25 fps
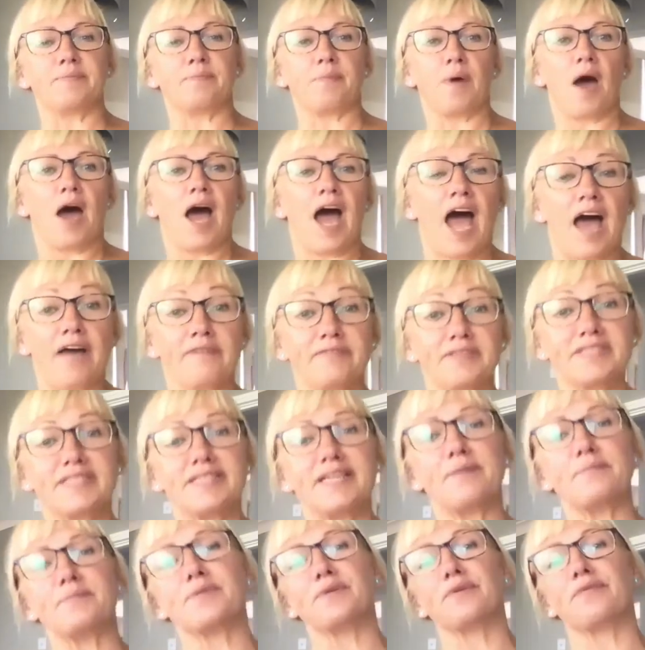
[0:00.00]
but I have
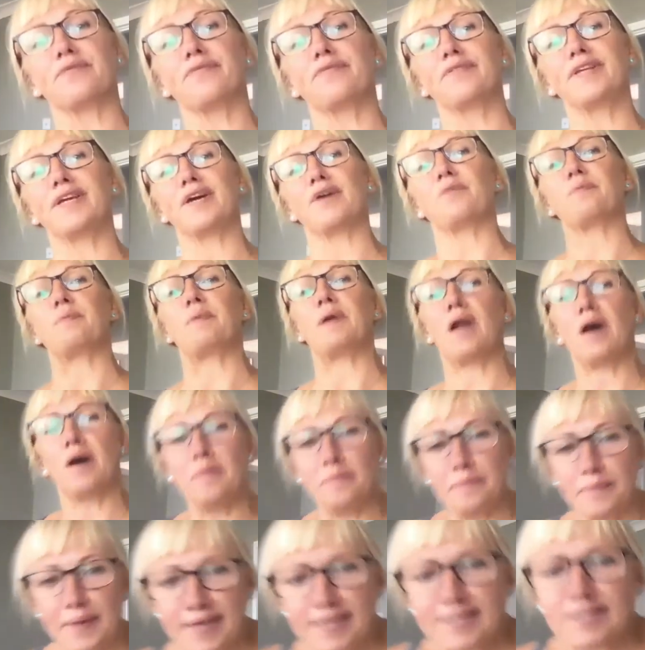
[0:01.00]
slipped off the old
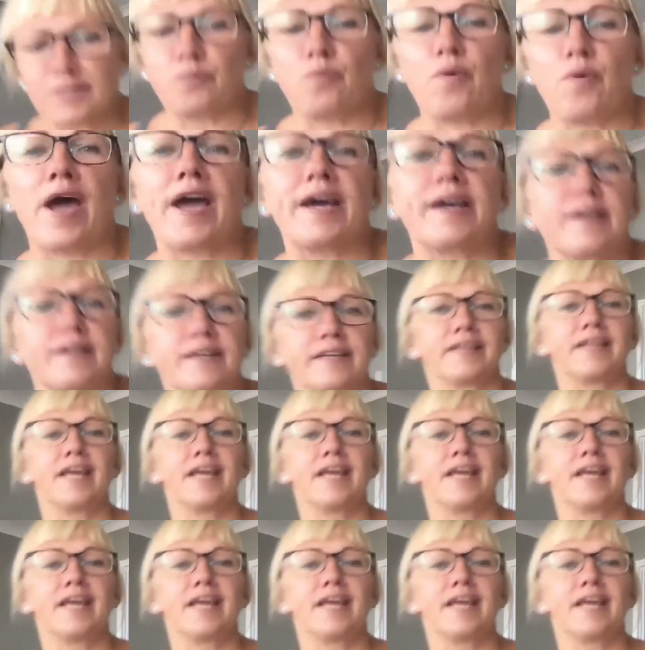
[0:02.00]
plant-based wagon